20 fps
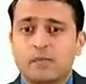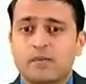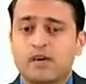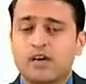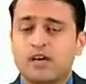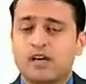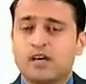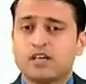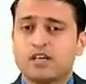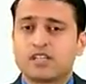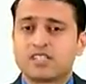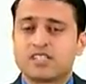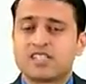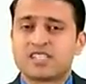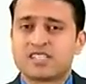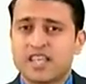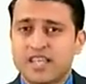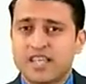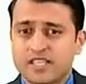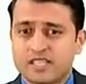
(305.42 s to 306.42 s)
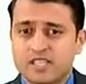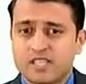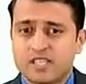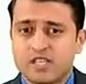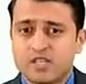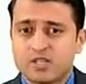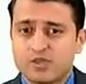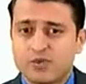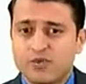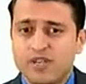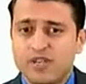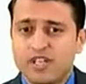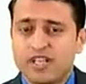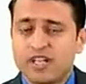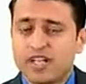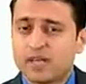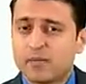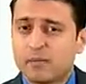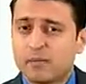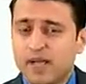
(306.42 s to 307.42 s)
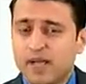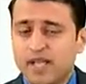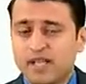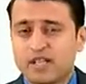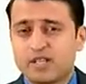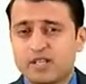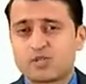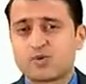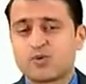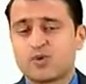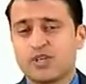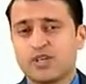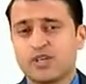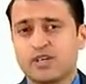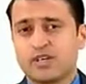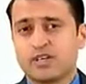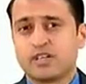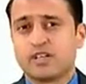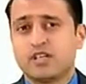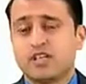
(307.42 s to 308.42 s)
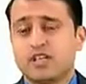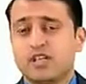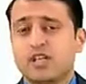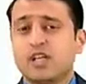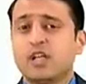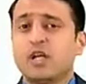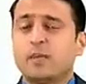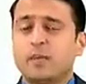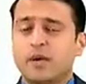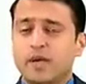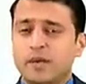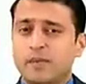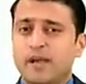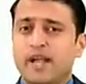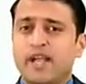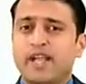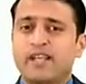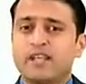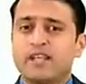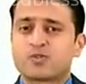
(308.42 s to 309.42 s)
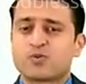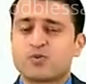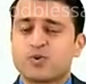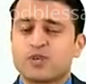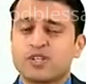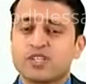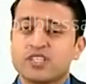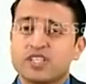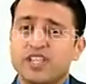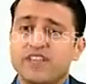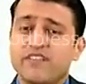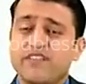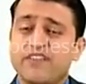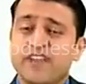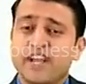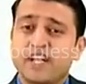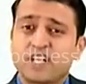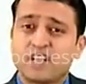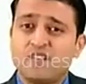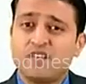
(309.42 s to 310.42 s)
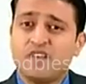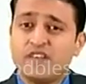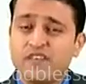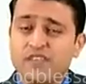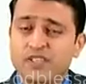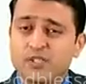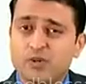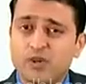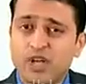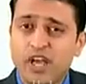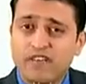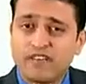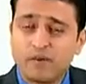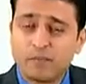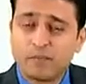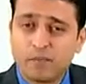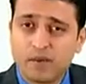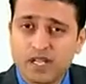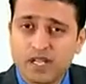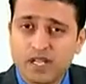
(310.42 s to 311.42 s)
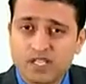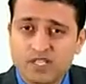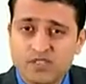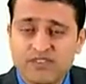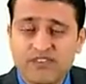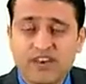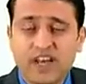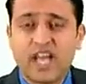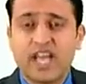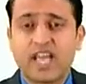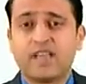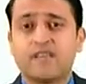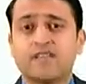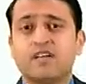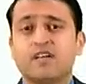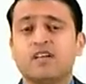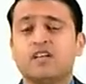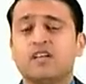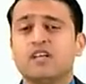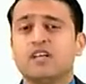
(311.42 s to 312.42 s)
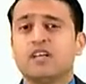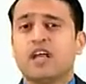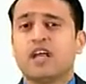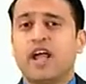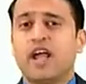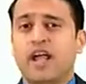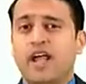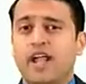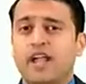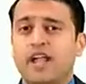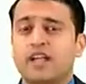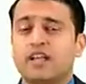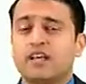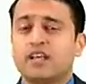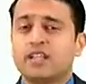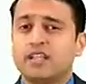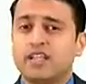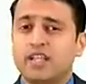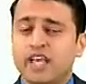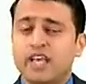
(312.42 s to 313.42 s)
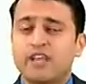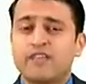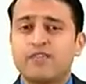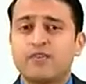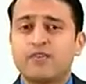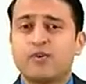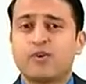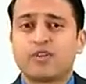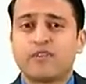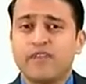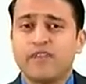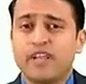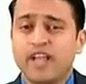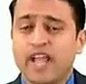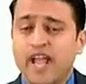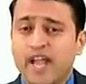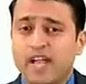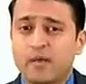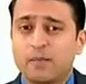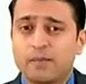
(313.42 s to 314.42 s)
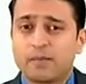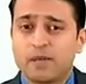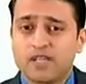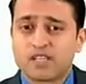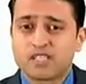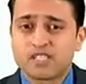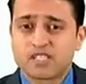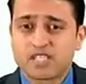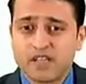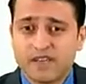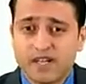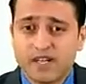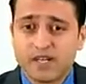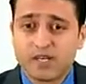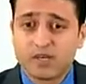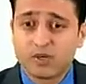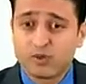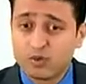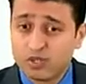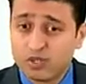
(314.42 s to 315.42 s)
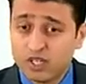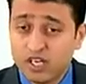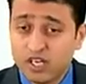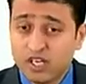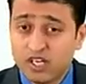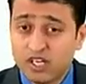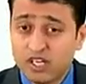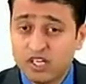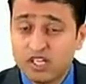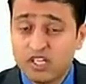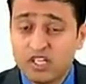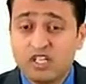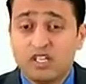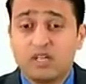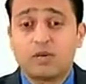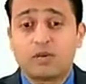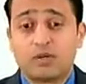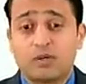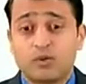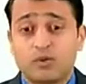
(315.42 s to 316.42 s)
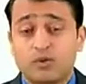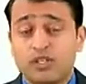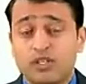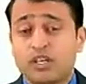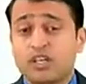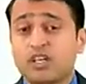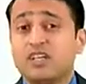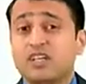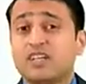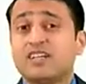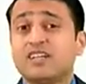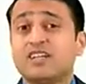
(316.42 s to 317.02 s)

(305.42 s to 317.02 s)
6x. So we will get a minus 2 here. But my dear students, effectively we should have a plus 5, and therefore we add a plus 7 to the